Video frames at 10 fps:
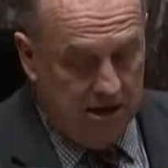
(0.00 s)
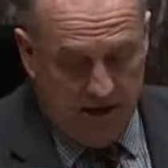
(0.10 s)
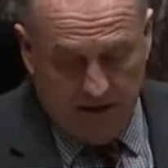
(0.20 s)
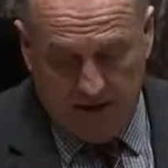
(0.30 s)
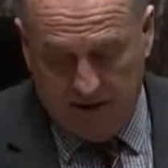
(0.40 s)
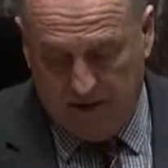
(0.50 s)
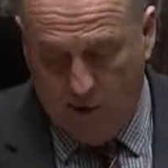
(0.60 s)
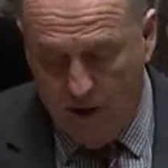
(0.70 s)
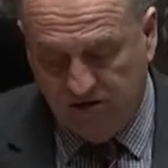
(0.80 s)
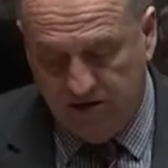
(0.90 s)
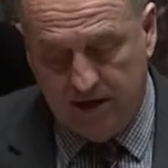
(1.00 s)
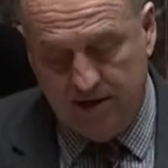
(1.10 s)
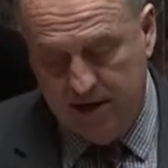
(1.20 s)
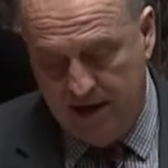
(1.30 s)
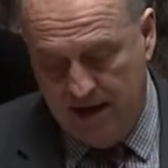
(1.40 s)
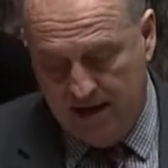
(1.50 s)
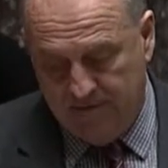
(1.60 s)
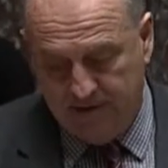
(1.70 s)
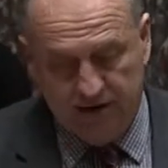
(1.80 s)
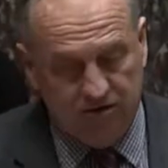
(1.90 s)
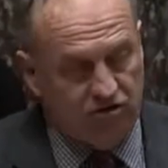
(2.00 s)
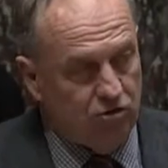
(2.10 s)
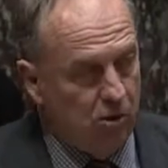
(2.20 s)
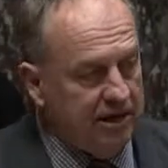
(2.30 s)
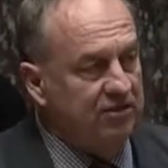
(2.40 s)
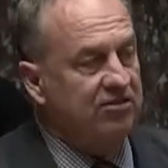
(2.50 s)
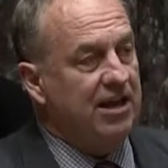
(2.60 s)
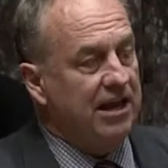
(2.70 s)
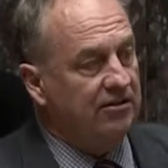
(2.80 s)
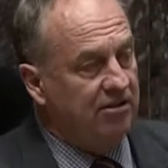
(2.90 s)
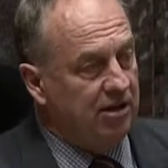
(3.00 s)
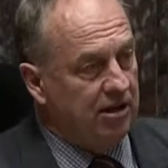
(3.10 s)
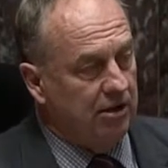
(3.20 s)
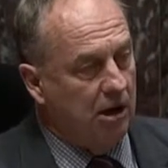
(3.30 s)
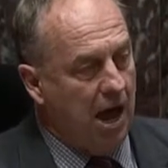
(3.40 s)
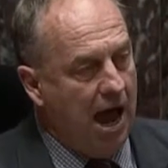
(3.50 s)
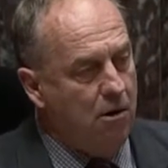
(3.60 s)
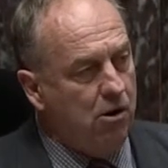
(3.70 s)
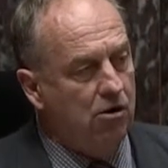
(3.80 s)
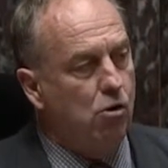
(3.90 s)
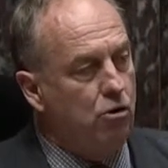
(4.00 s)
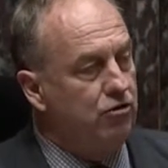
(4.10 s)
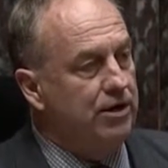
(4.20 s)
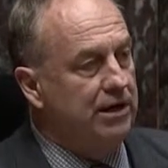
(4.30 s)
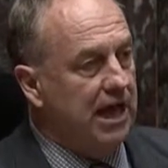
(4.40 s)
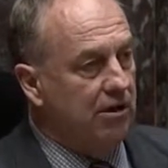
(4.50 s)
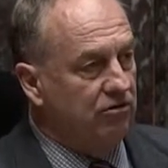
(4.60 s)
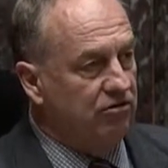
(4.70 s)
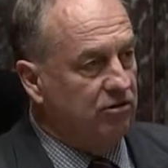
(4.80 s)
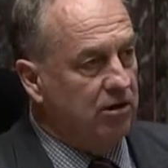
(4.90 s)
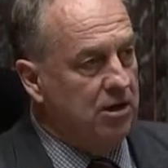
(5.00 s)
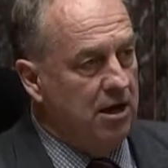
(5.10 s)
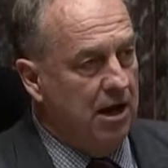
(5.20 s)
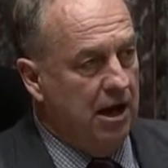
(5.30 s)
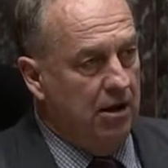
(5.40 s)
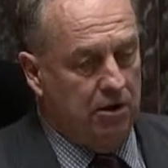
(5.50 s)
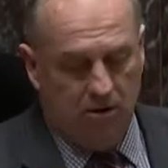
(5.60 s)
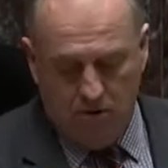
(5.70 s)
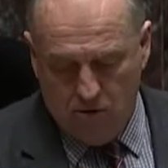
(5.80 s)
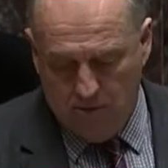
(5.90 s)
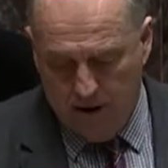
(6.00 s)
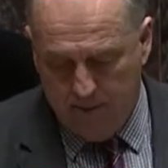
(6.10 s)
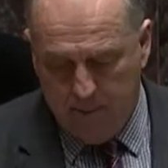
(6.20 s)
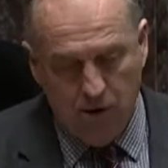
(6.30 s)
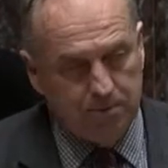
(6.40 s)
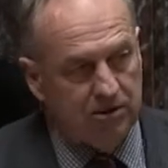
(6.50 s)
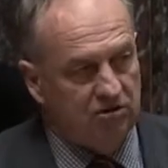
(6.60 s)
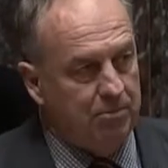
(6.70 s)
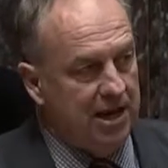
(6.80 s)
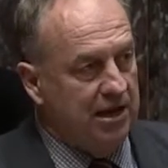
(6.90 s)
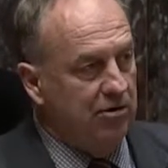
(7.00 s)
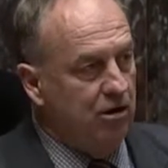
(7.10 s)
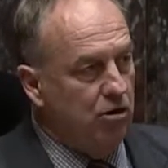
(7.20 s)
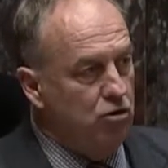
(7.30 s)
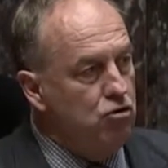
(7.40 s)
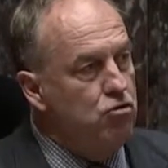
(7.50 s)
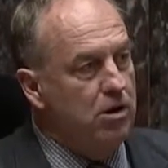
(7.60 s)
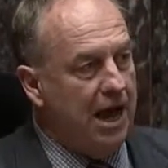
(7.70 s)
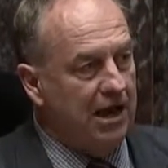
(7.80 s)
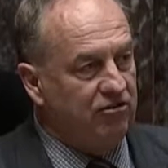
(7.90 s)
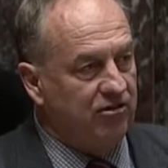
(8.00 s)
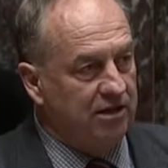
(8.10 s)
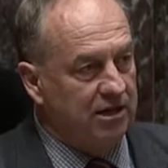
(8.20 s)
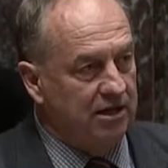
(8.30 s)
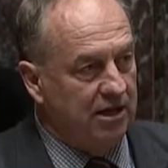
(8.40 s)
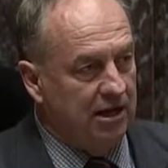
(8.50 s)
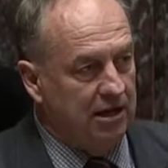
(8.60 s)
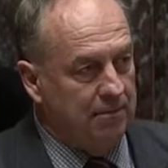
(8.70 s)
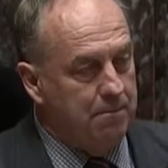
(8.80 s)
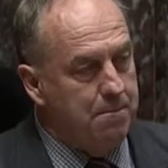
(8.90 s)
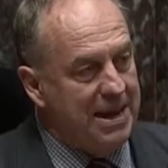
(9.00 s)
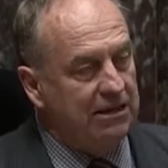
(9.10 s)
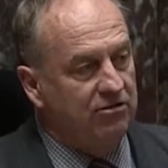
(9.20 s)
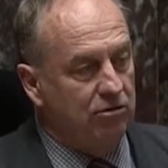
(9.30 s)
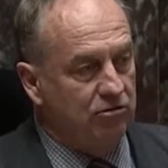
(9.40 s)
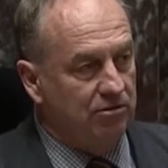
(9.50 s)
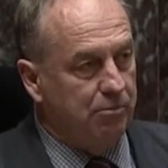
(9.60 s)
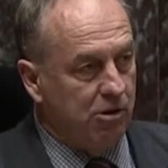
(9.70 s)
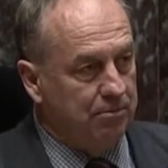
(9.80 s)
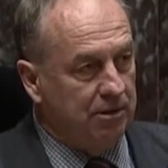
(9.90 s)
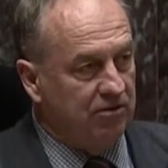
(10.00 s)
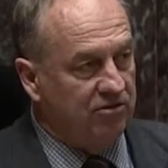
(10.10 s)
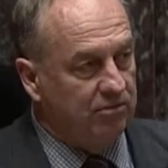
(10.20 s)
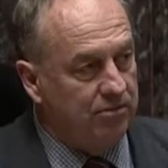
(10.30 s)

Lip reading: The question I then have is, to what extent, how are order in council appointments made? Who actually makes those appointments?